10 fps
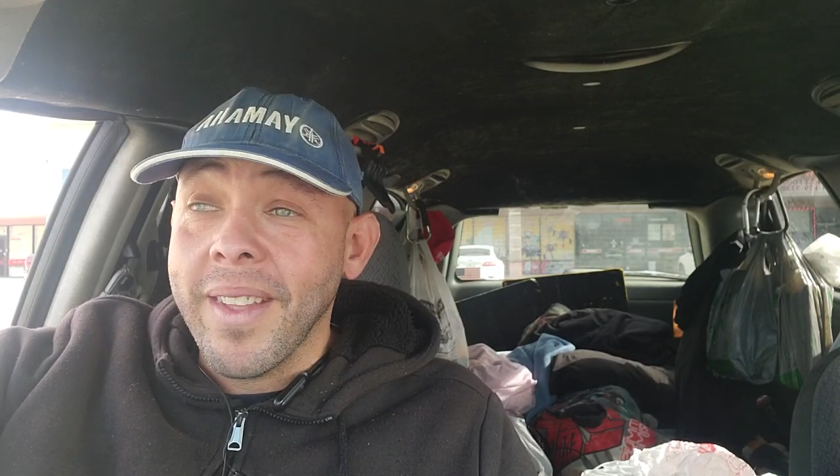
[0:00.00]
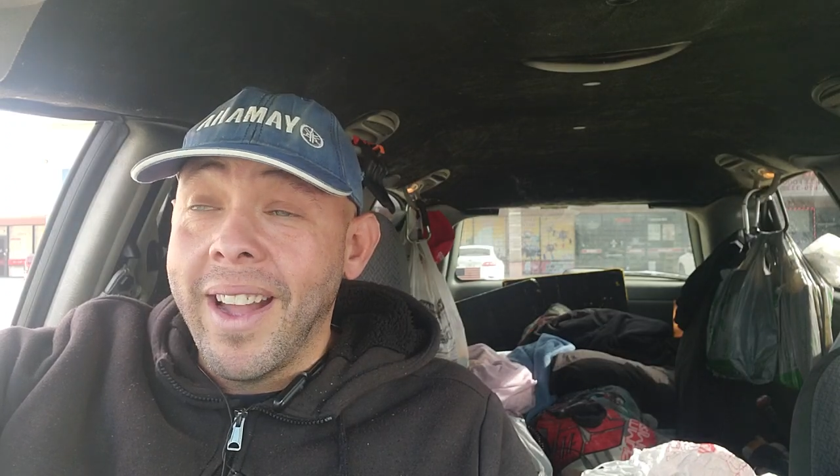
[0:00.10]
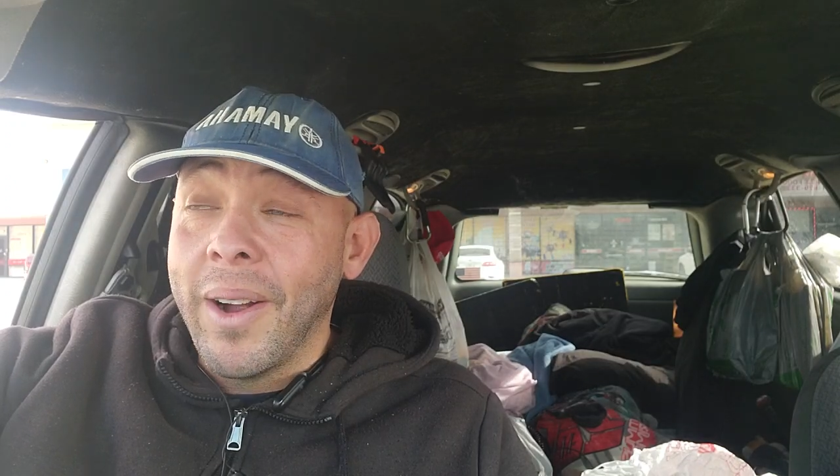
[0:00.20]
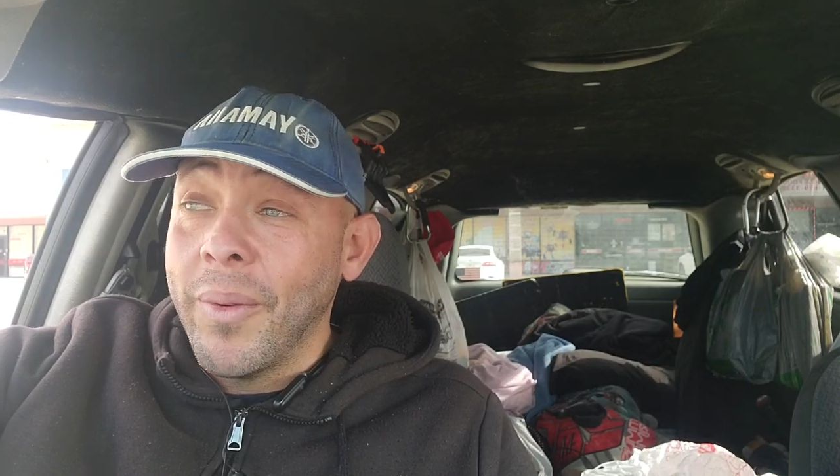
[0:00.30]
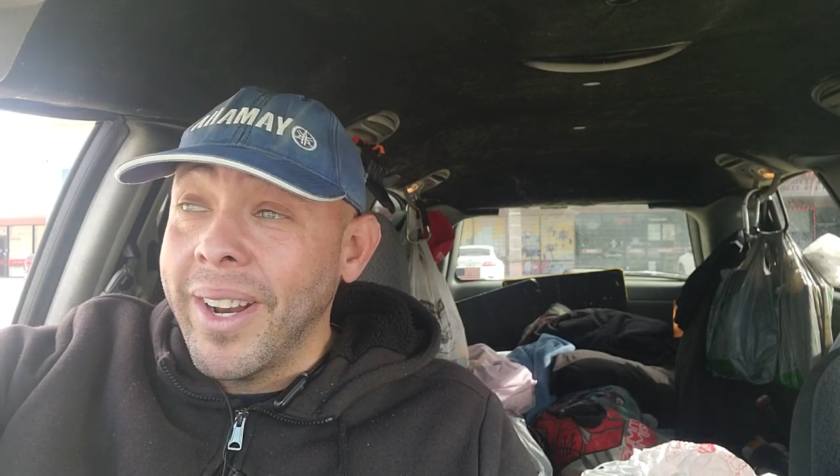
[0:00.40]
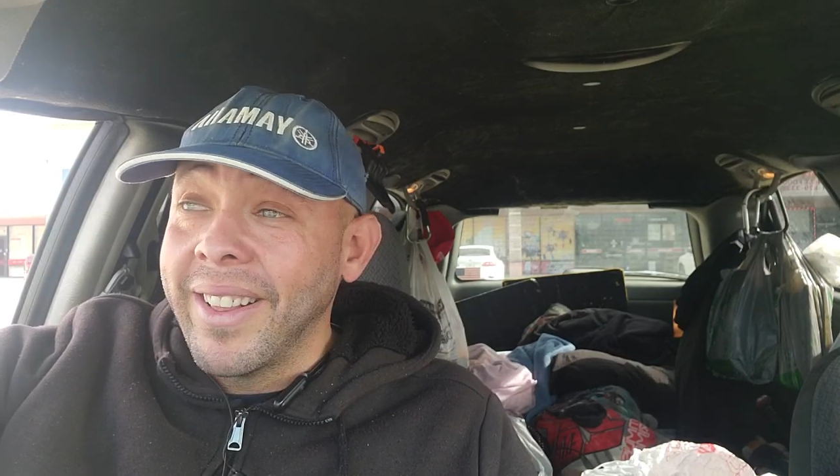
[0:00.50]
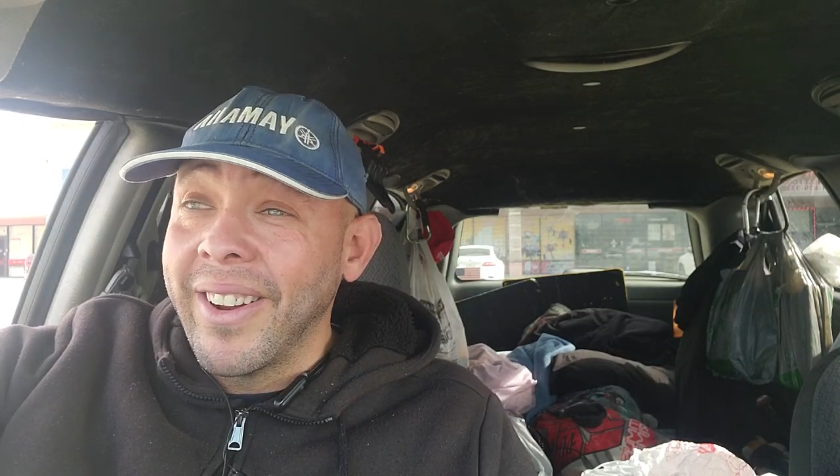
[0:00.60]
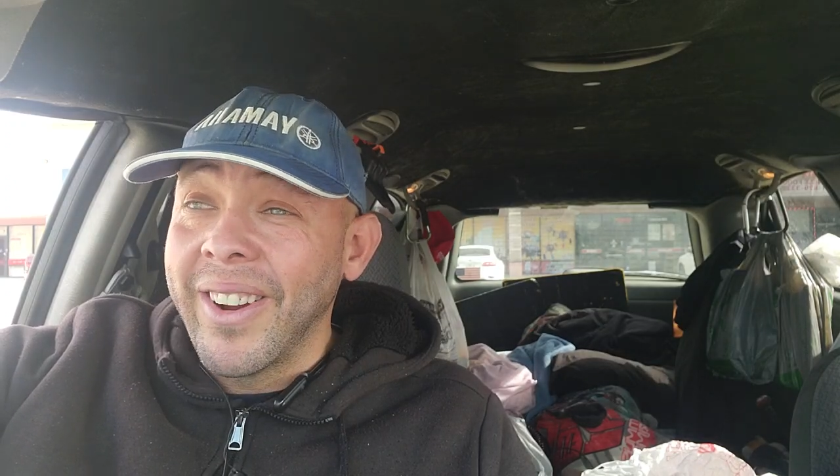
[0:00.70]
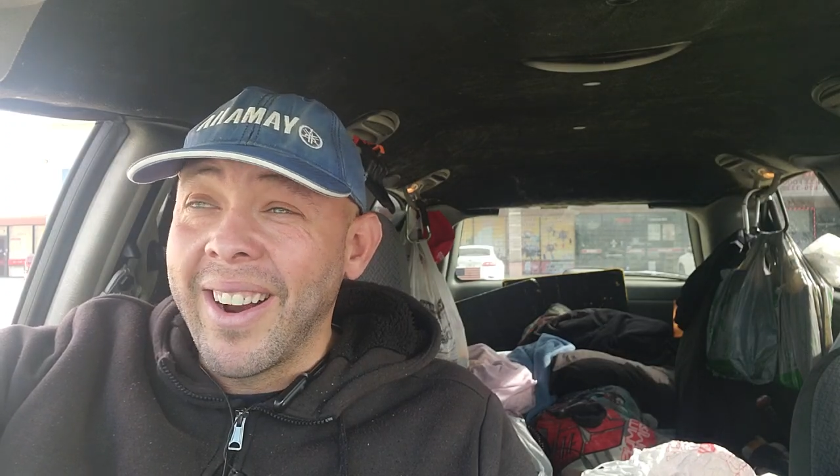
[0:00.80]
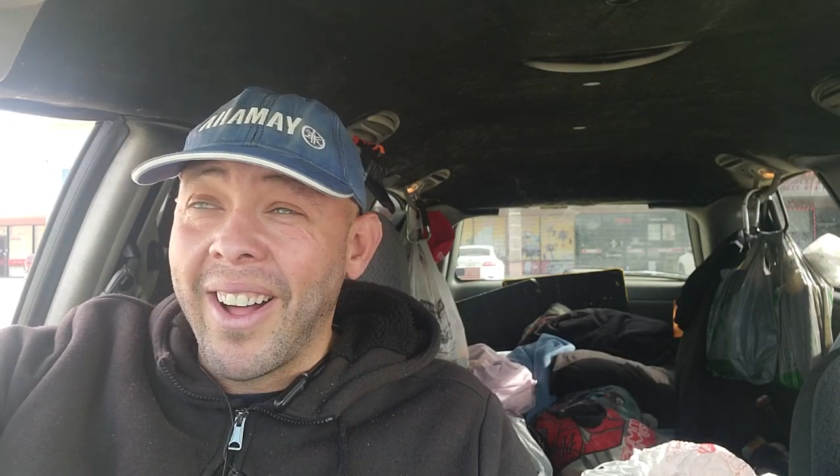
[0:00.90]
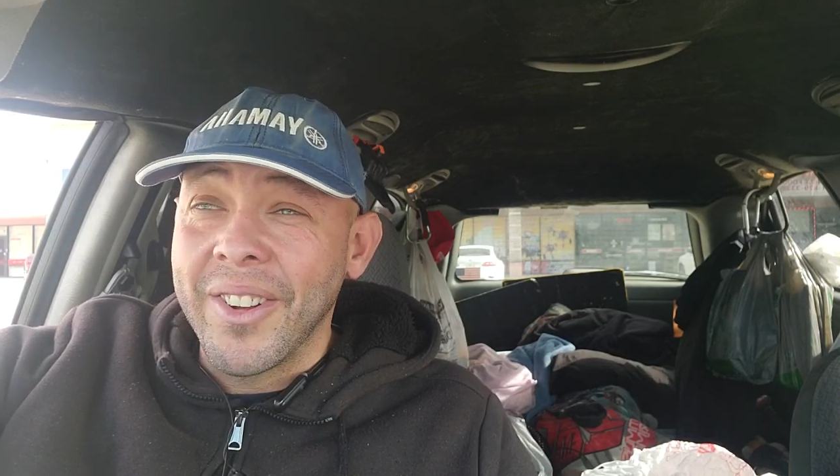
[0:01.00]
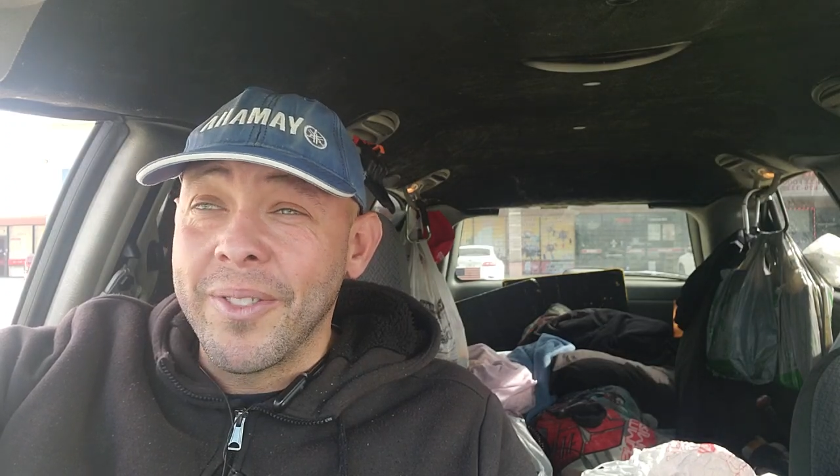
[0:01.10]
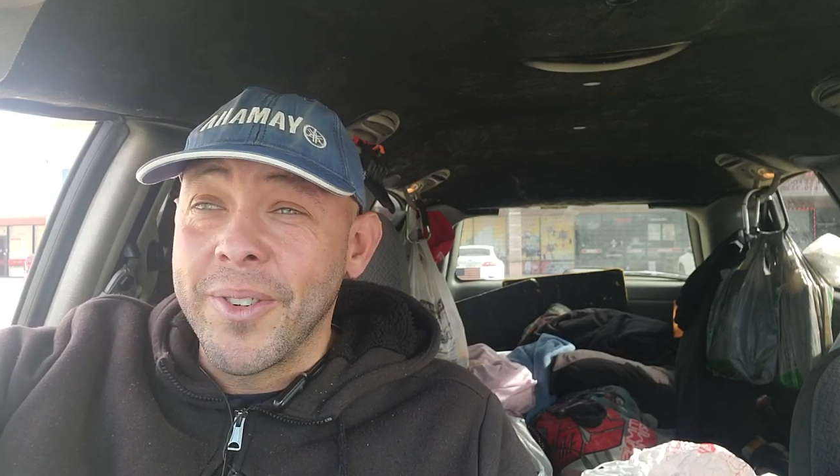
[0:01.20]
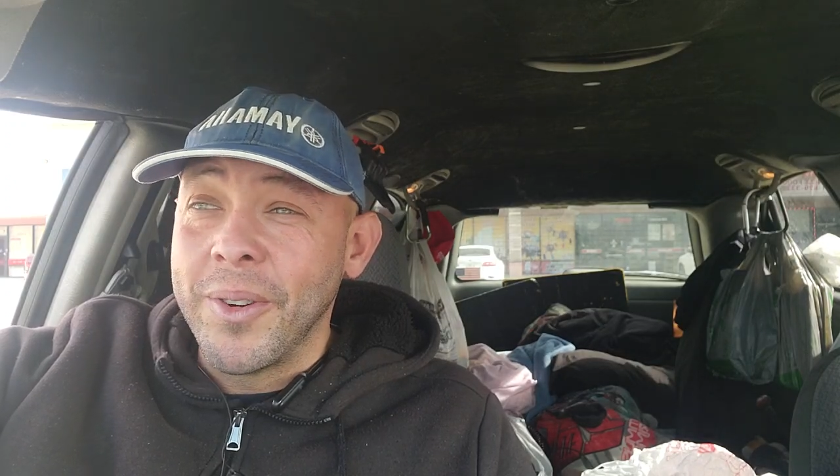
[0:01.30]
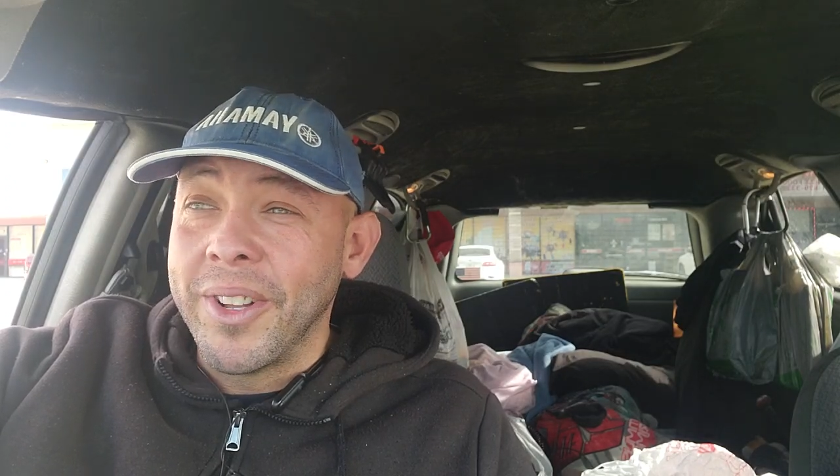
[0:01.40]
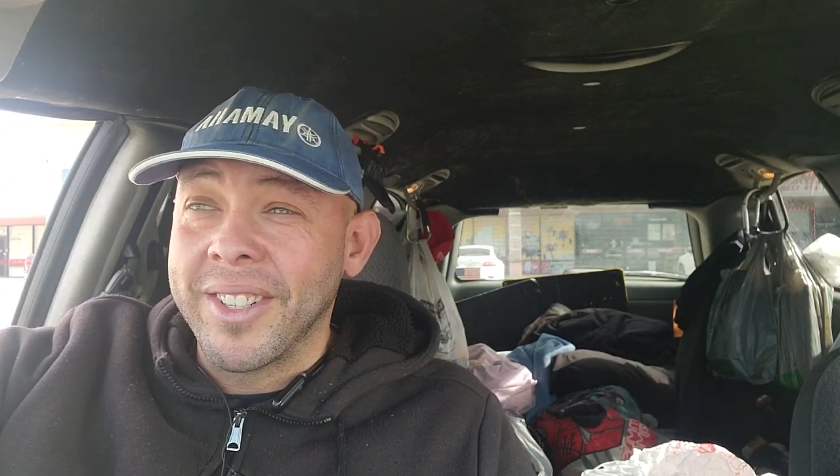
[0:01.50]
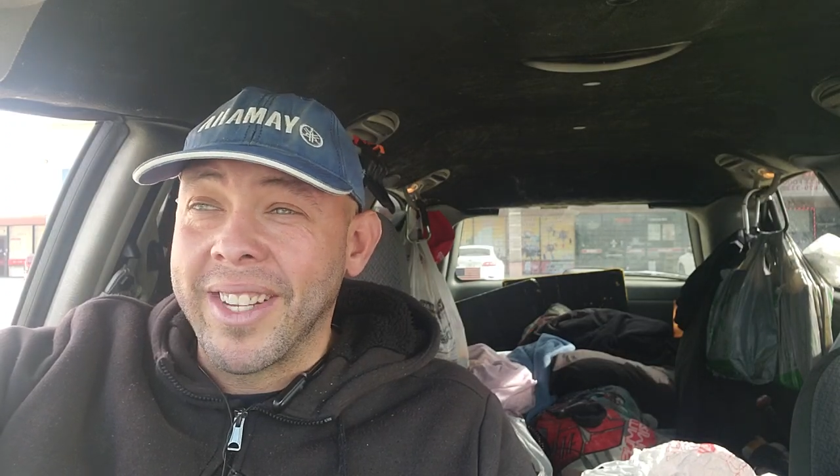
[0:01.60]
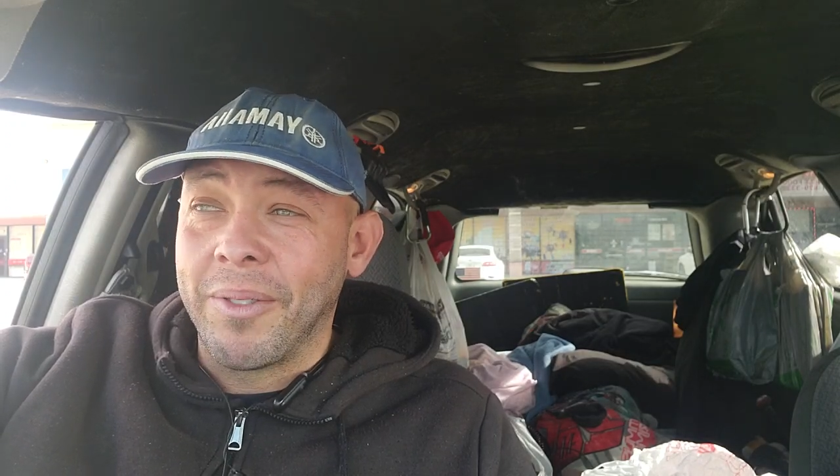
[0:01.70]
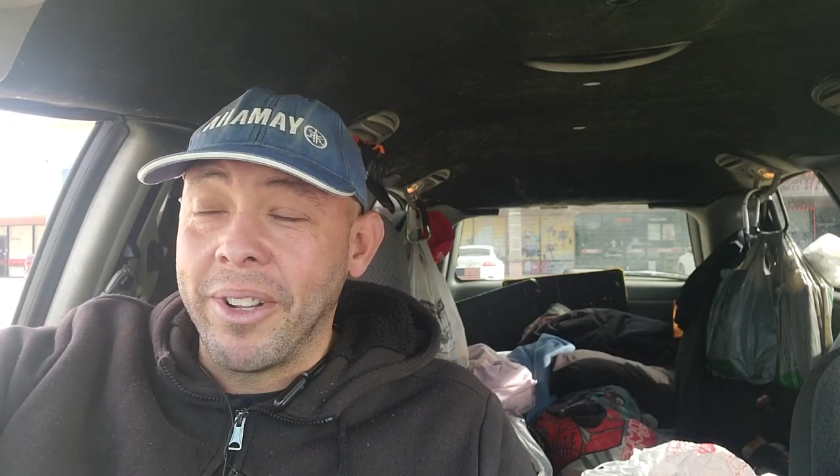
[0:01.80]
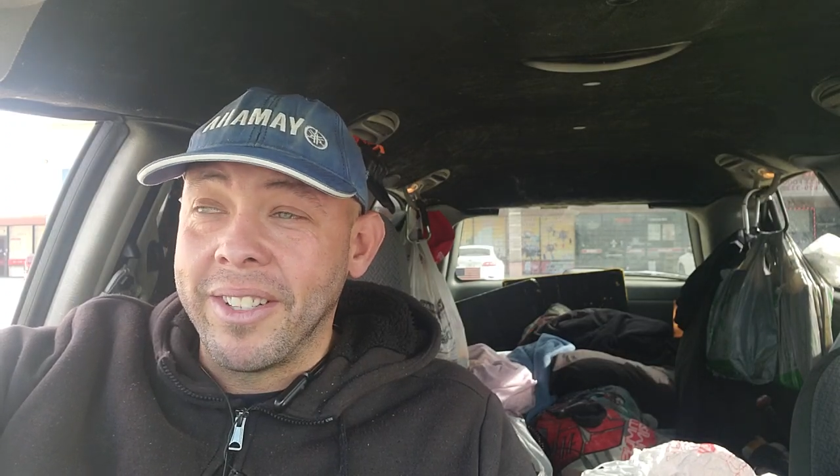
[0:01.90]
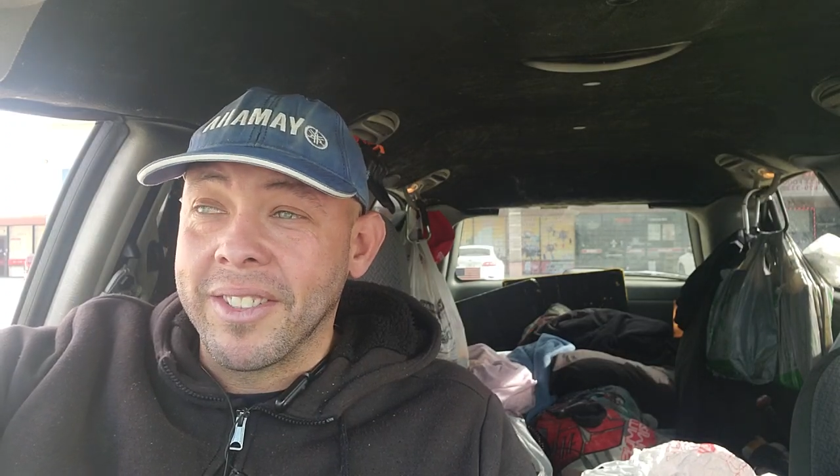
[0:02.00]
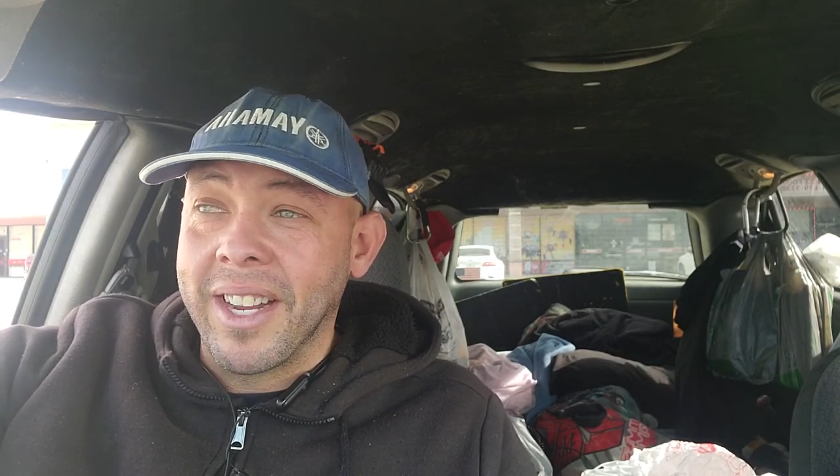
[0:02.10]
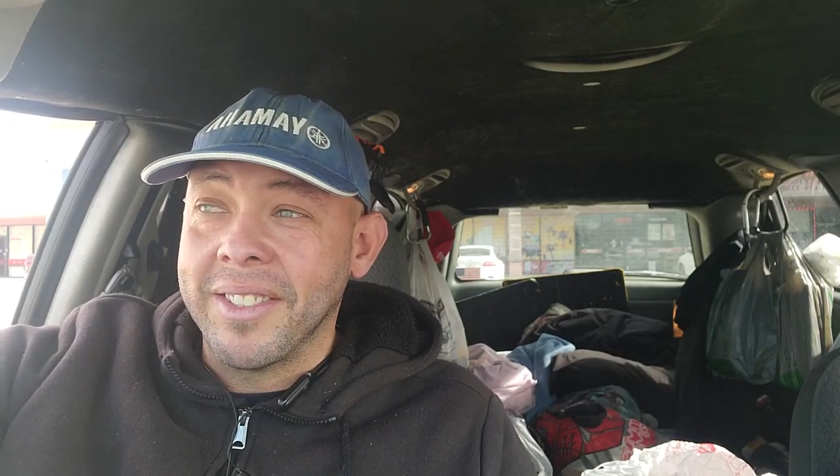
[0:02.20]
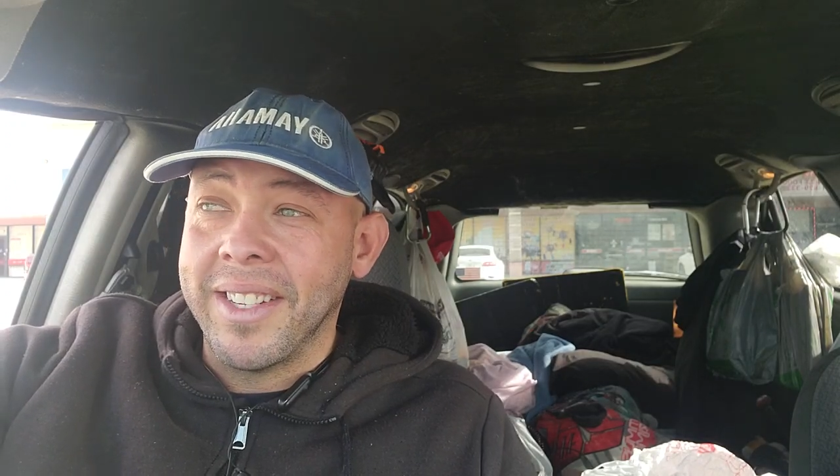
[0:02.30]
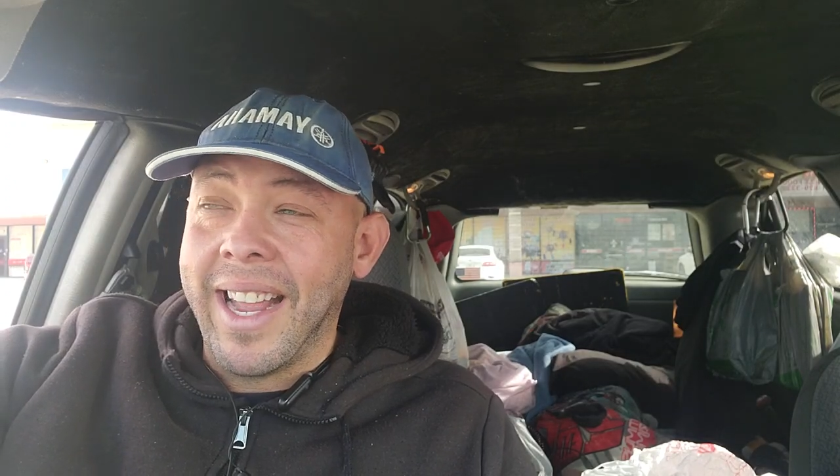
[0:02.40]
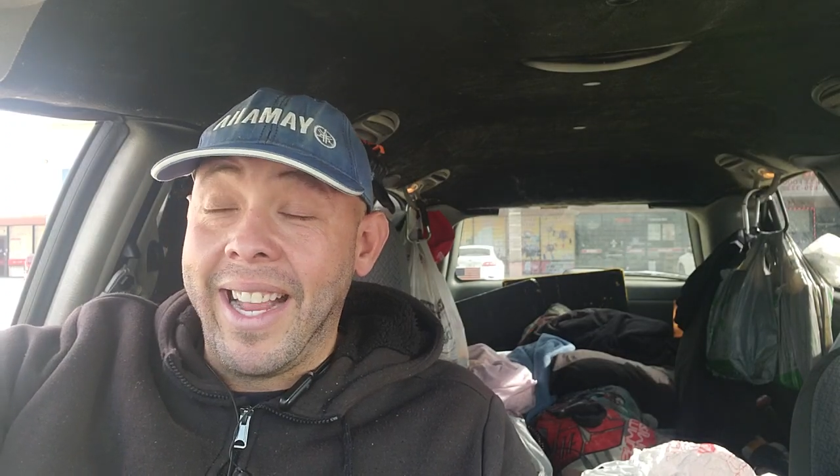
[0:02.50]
I went in there and all their food looks like really disgusting.